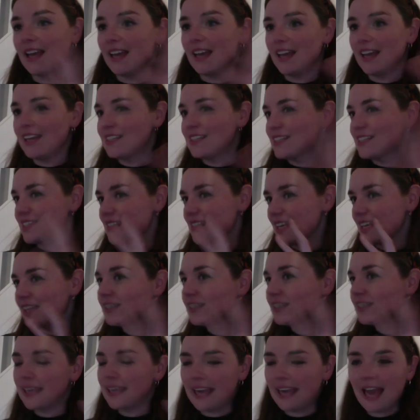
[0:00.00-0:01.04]

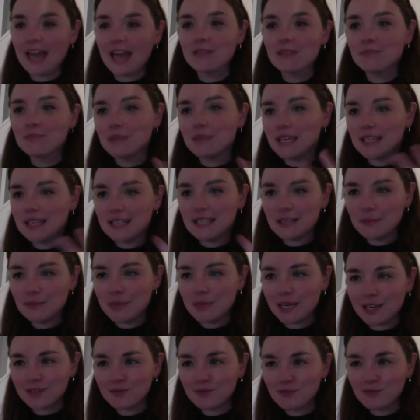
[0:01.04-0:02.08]
it can be a little
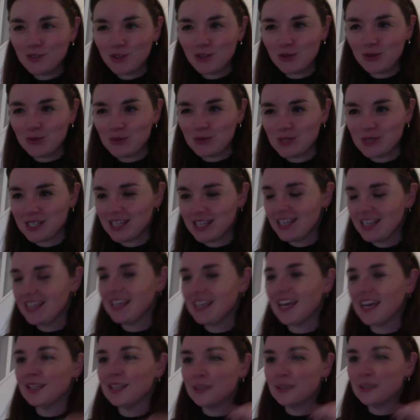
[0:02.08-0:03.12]
bit confusing,
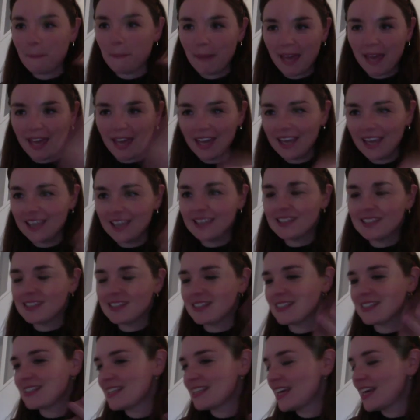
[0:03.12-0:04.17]
and the pace
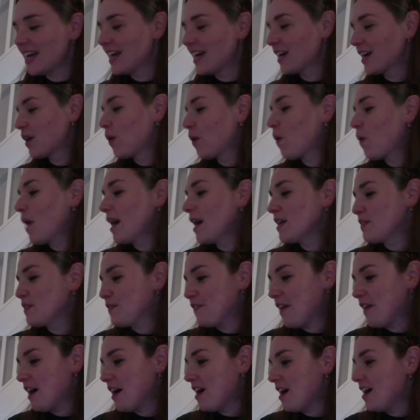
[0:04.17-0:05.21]
is quite
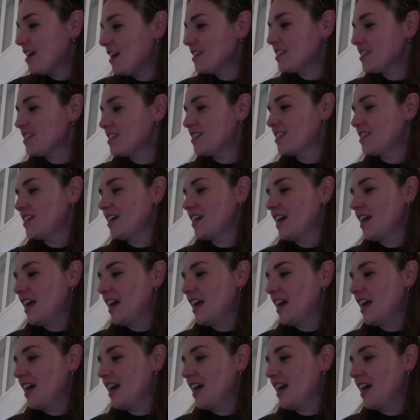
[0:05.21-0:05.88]
fast